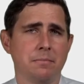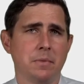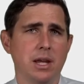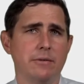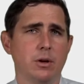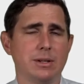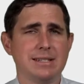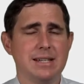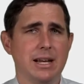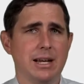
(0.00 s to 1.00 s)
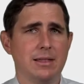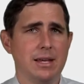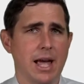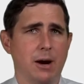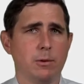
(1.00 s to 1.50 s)
even though it's sitting in the
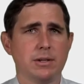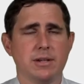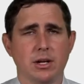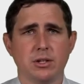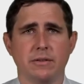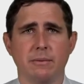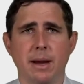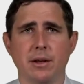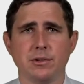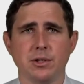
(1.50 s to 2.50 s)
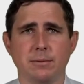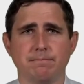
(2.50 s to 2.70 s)
equity section of the balance sheet.